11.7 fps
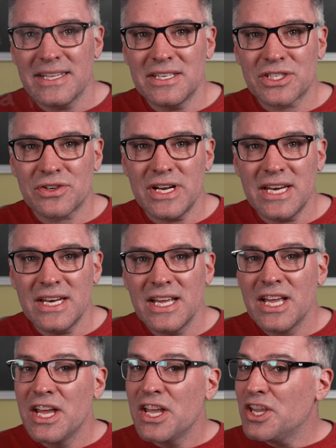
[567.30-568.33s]
on the screen,
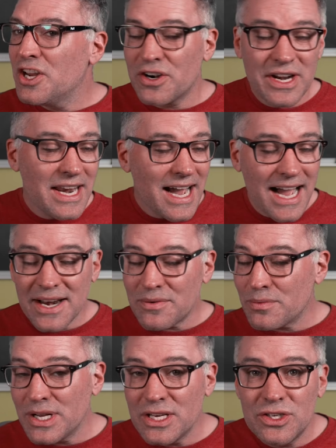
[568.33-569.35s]
you're not
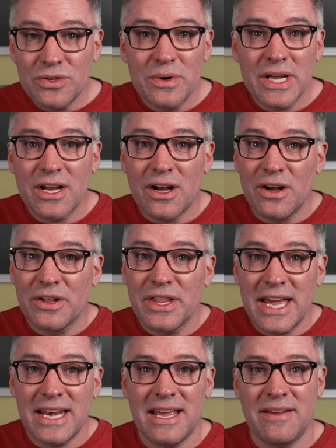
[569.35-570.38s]
redoing all
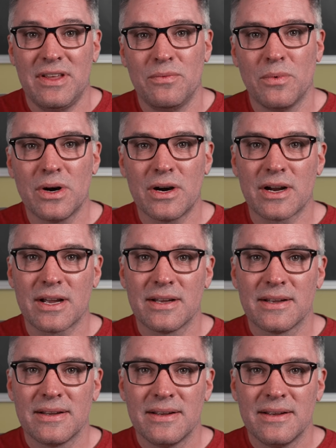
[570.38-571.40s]
that heavy work.
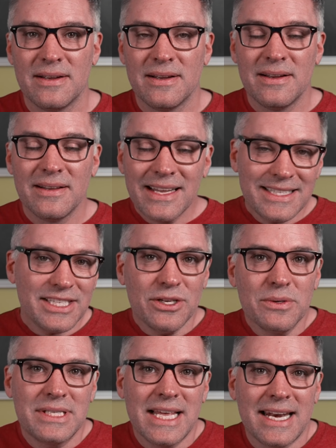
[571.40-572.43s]
Let's
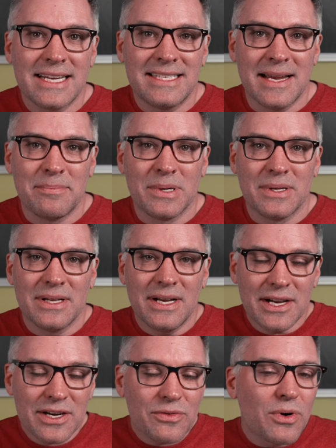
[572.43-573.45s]
use that example,
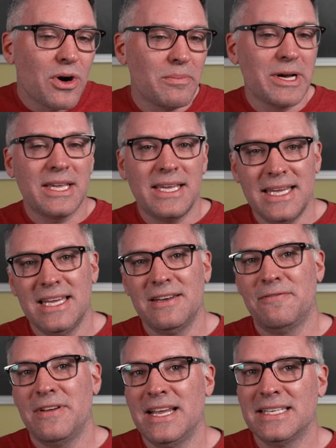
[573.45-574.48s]
a chroma
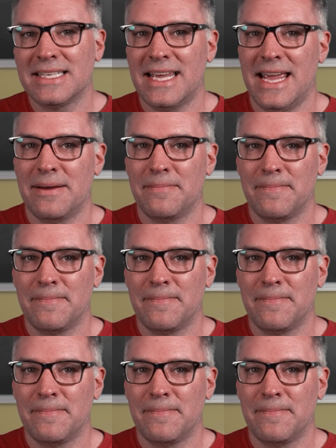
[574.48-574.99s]
keyed face cam.